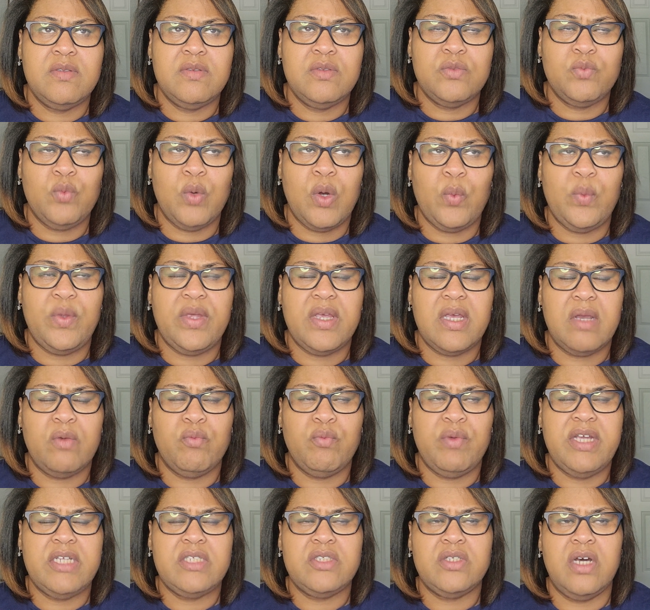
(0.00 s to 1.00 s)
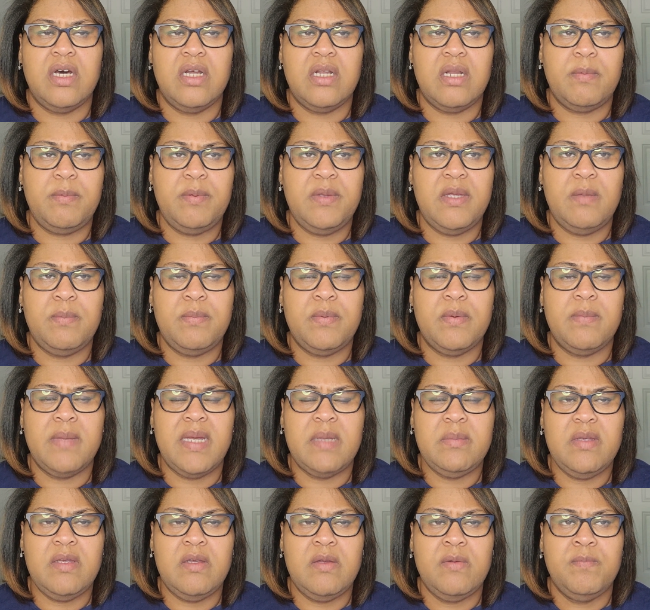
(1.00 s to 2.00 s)
where we can reach other people,
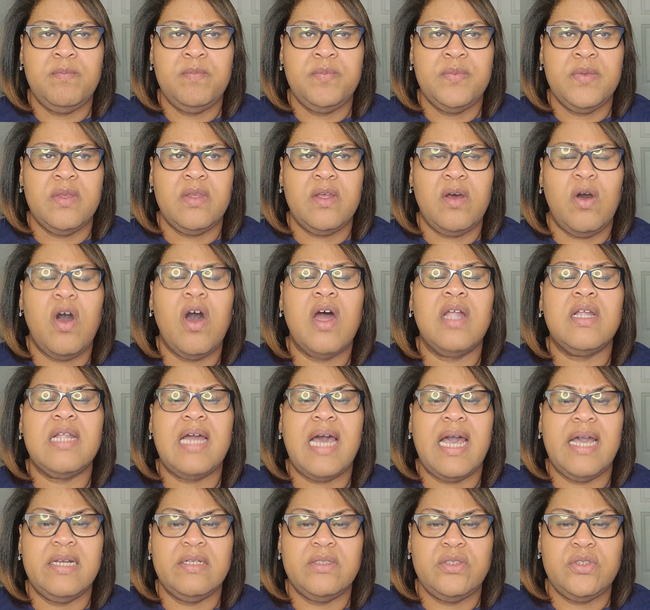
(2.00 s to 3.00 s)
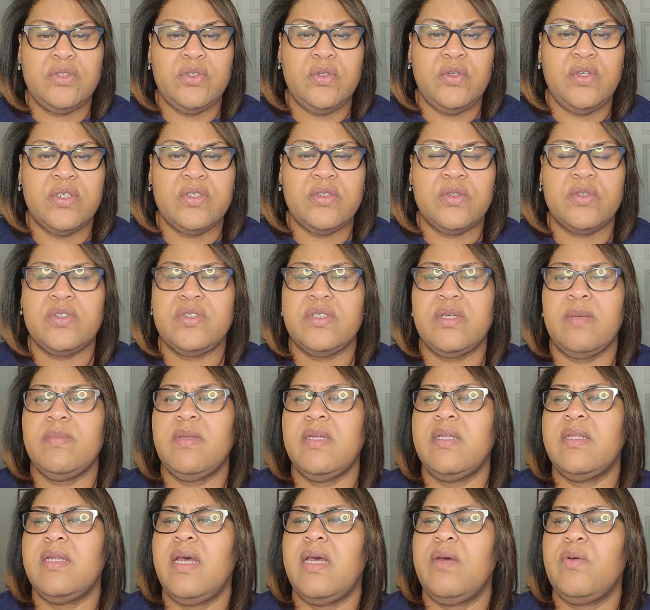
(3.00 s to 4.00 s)
maybe the online students or
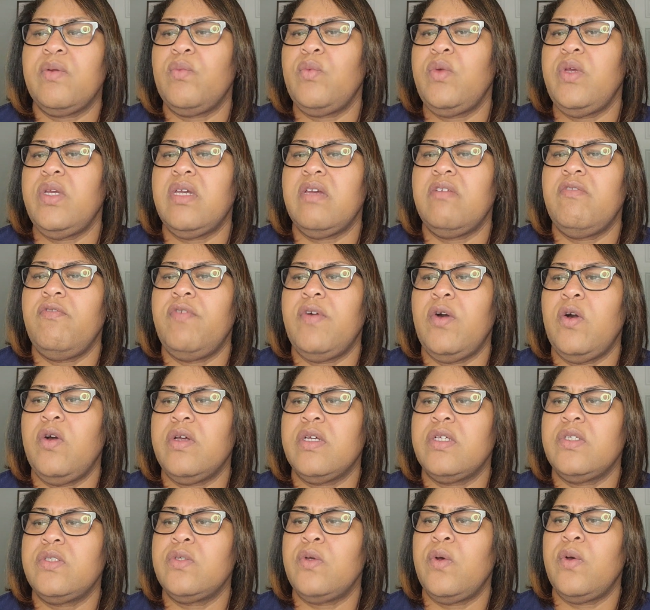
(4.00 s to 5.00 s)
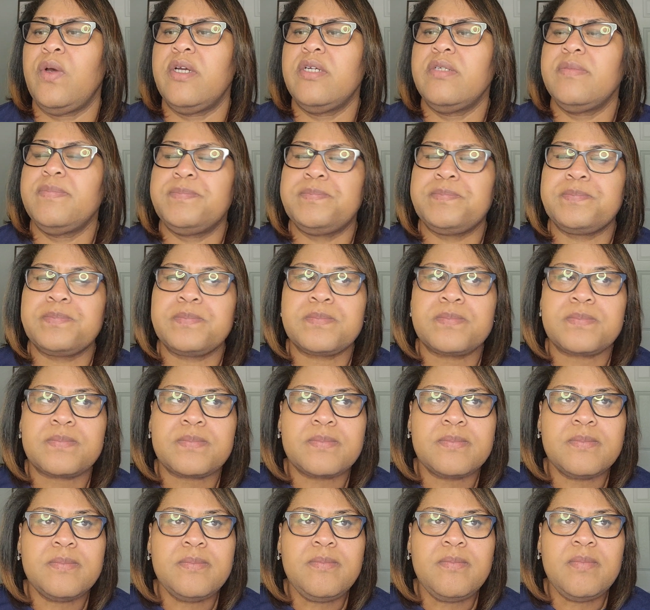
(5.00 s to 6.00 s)
something that we can focus on.
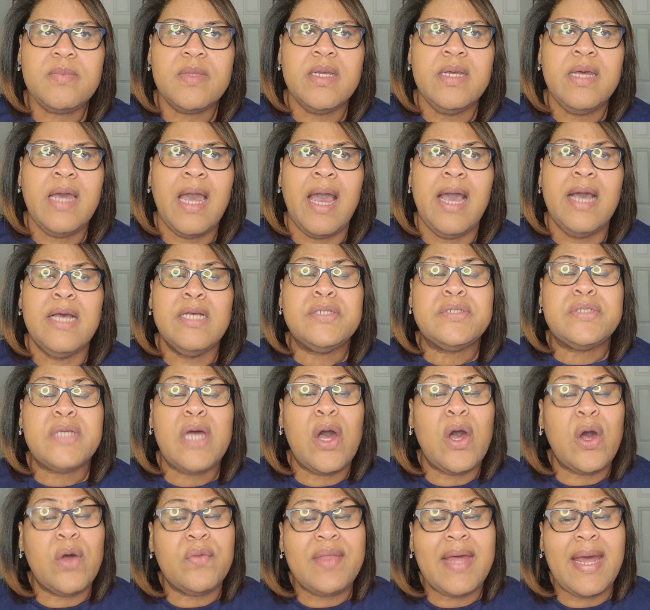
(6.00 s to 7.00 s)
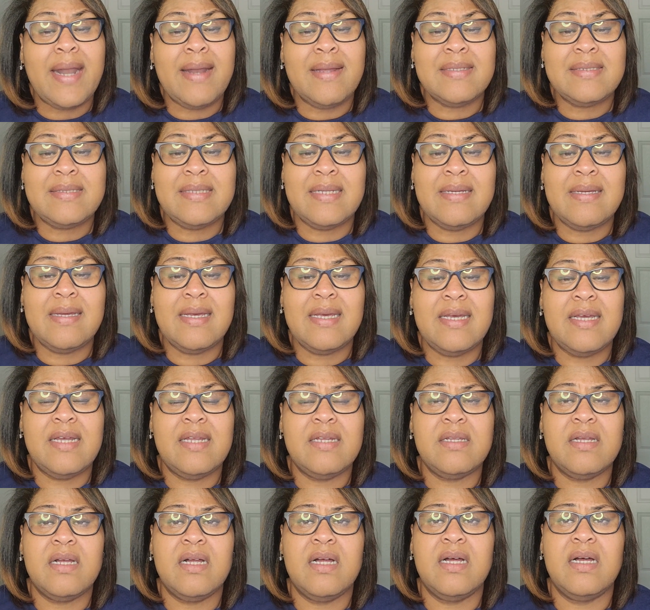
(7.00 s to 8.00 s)
So that is the
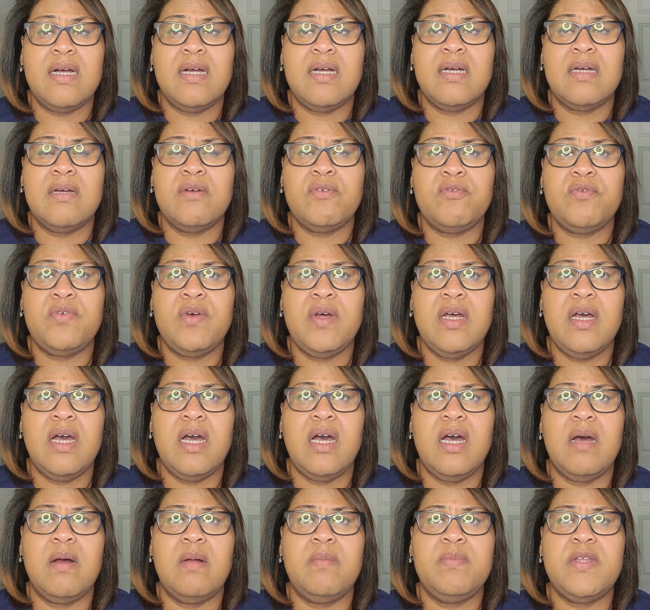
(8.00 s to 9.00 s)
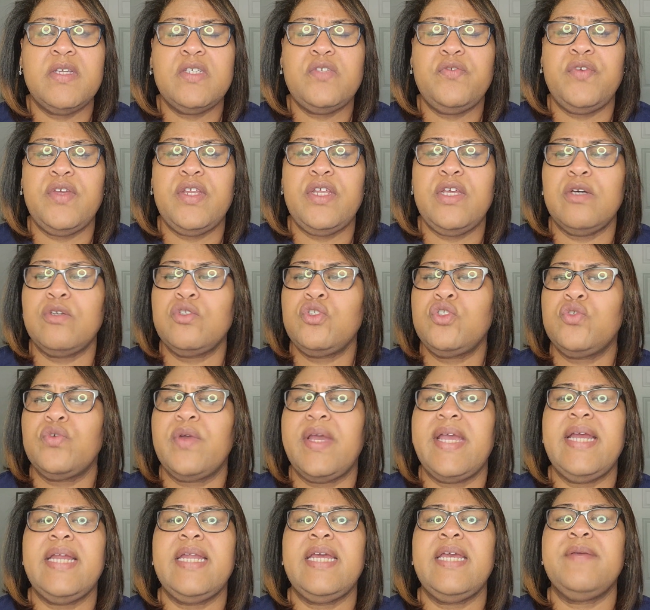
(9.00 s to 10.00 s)
end of this video
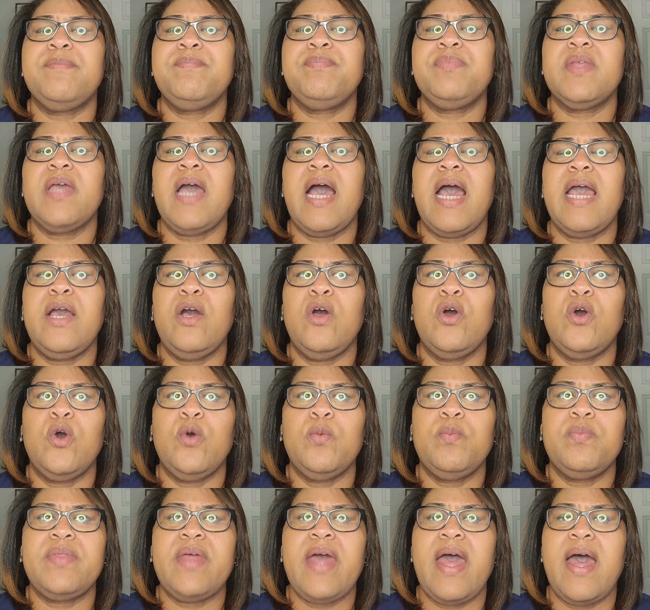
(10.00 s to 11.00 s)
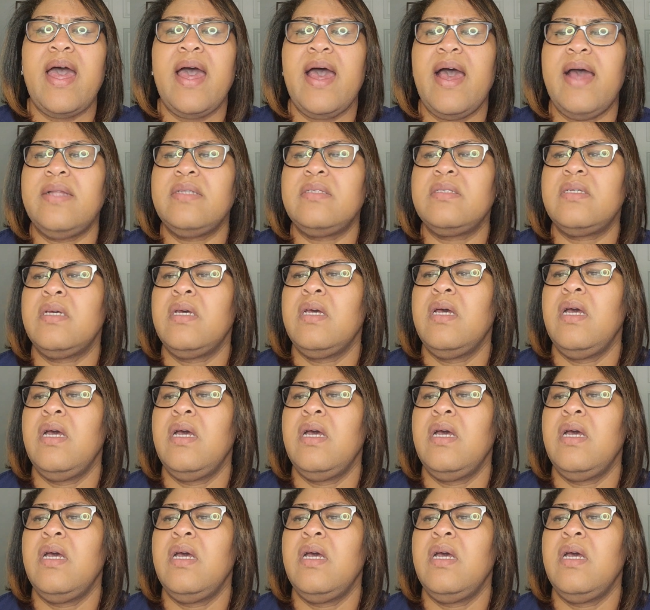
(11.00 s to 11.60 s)
training. I hope that